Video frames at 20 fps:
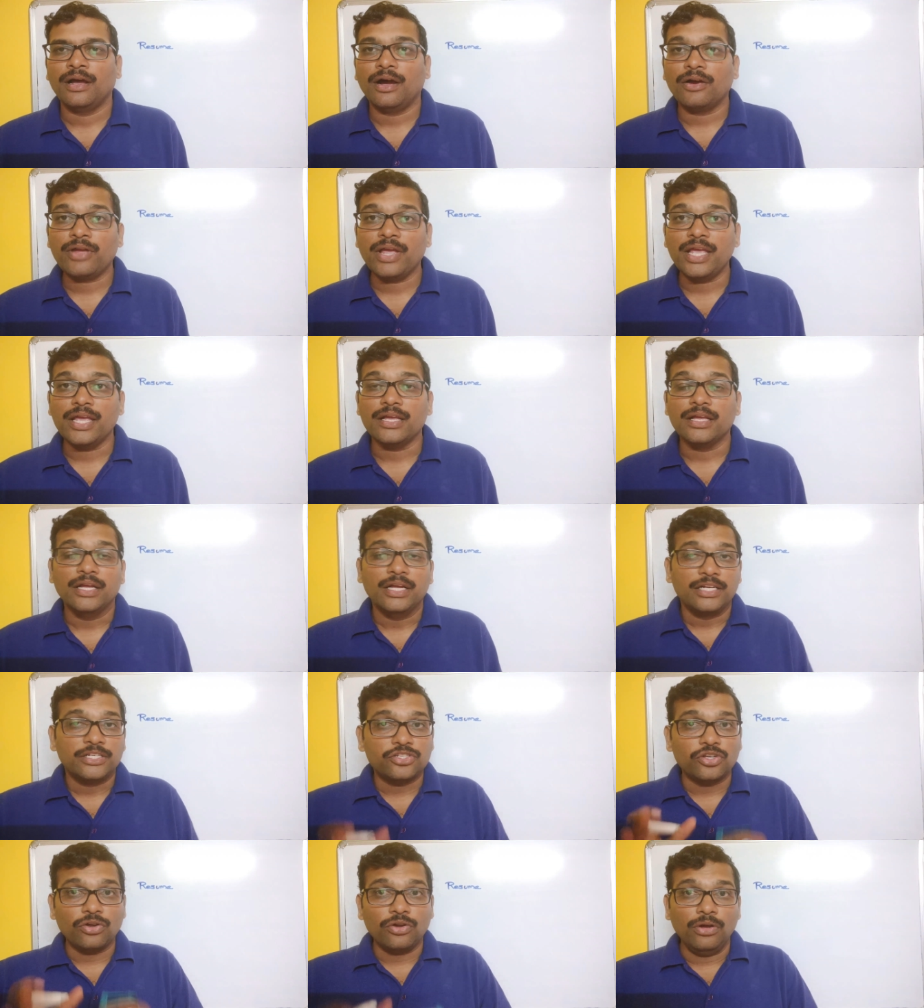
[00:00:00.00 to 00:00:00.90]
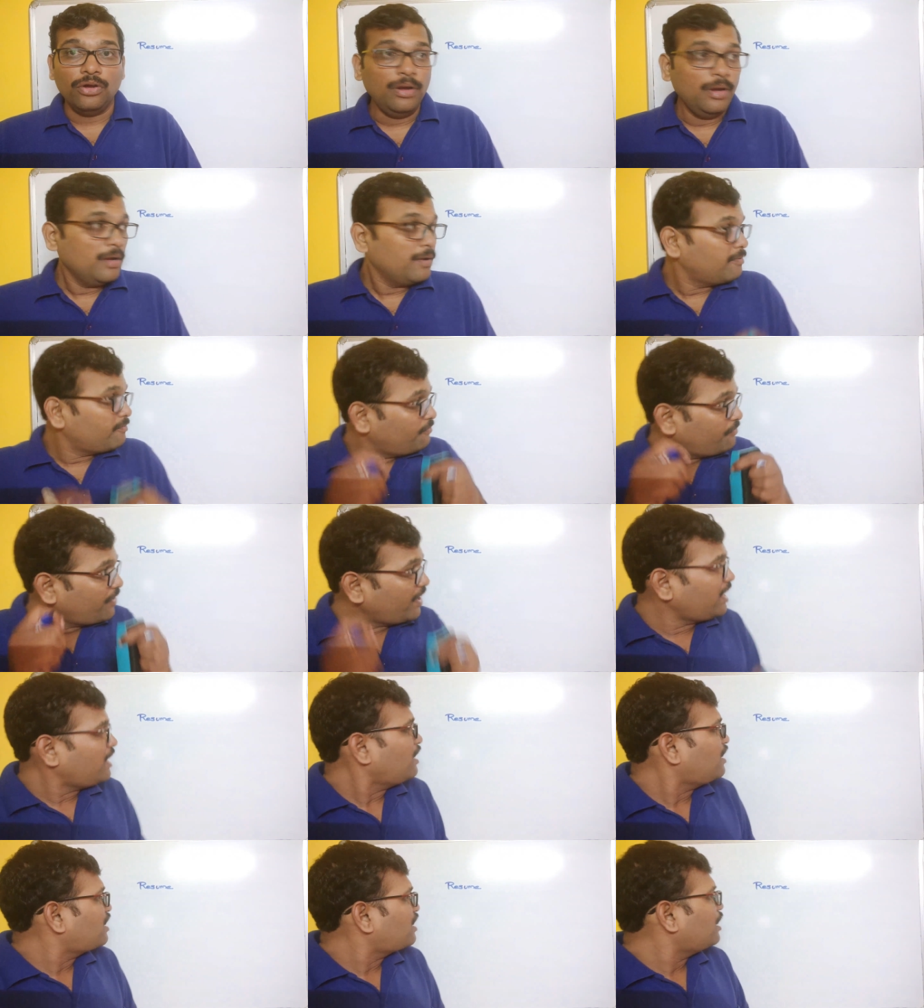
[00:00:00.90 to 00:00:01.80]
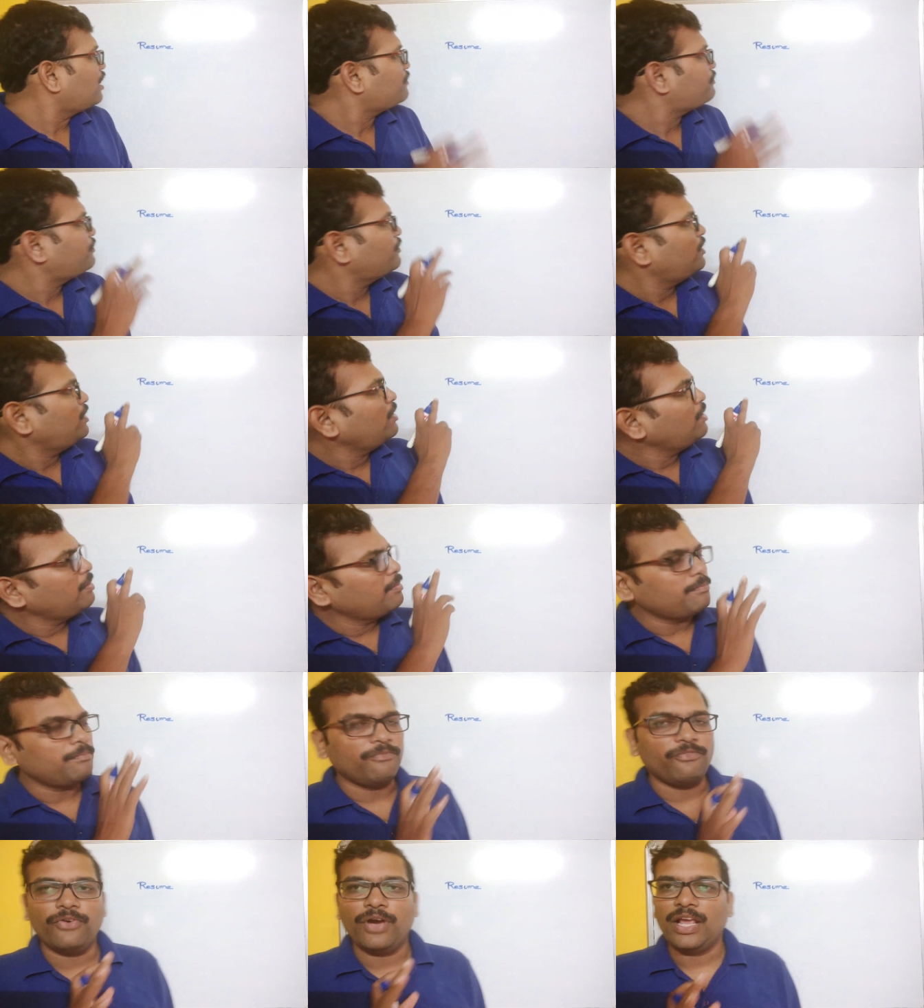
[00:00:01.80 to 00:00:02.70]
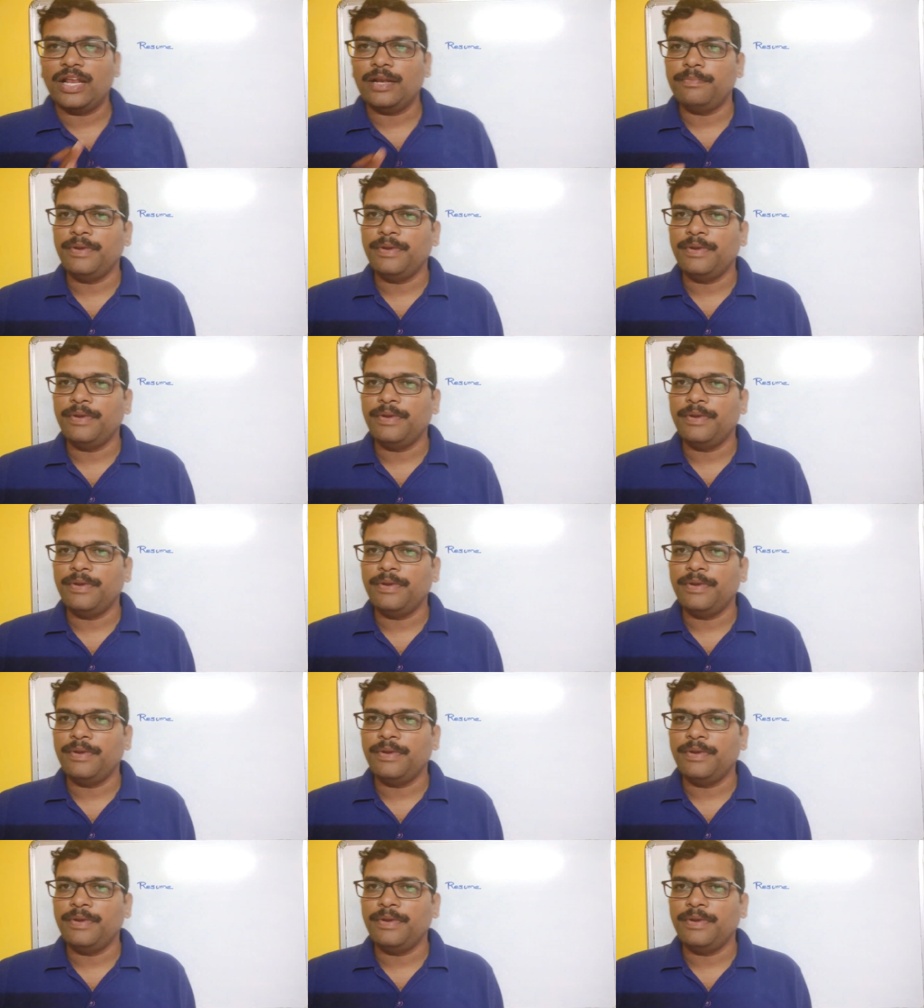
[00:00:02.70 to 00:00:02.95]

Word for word: Okay, so very careful while